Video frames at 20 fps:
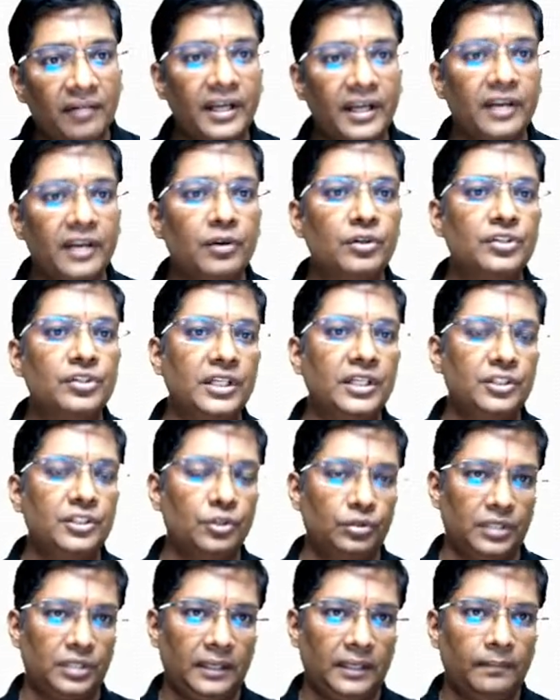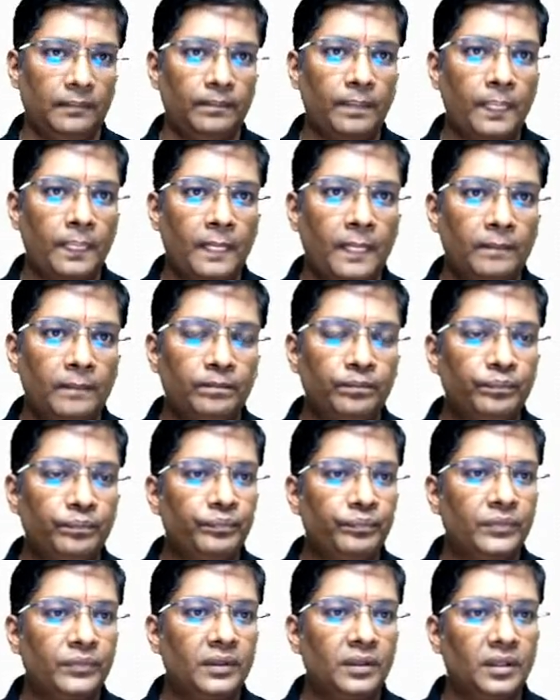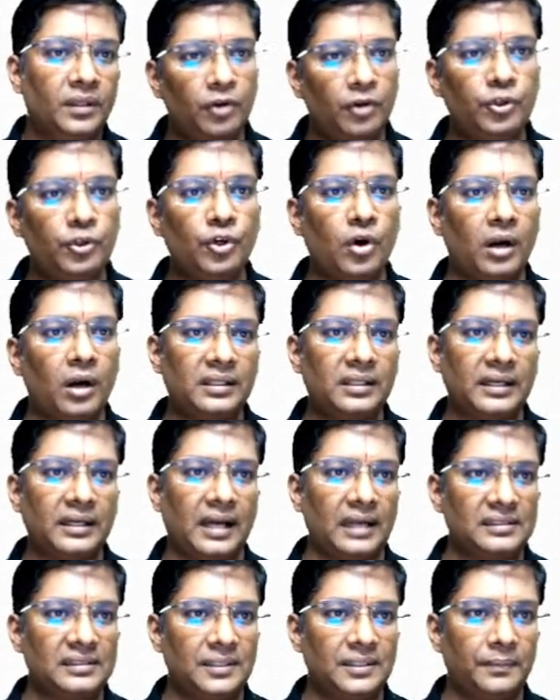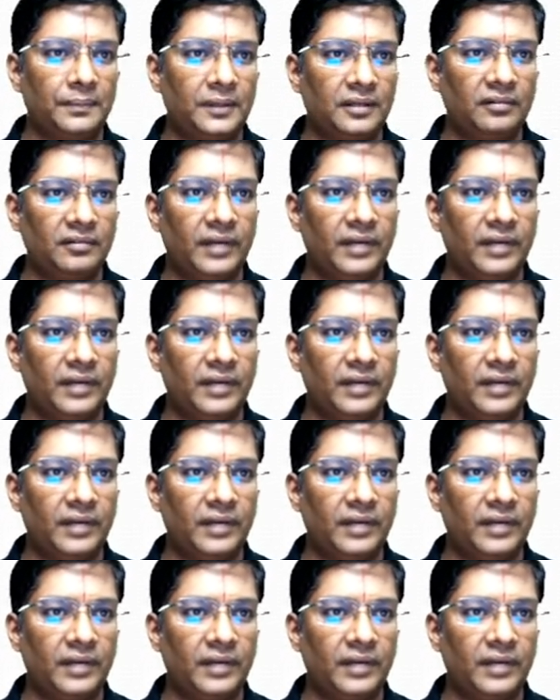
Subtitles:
very good Sri Jyoti. Now you got the concept,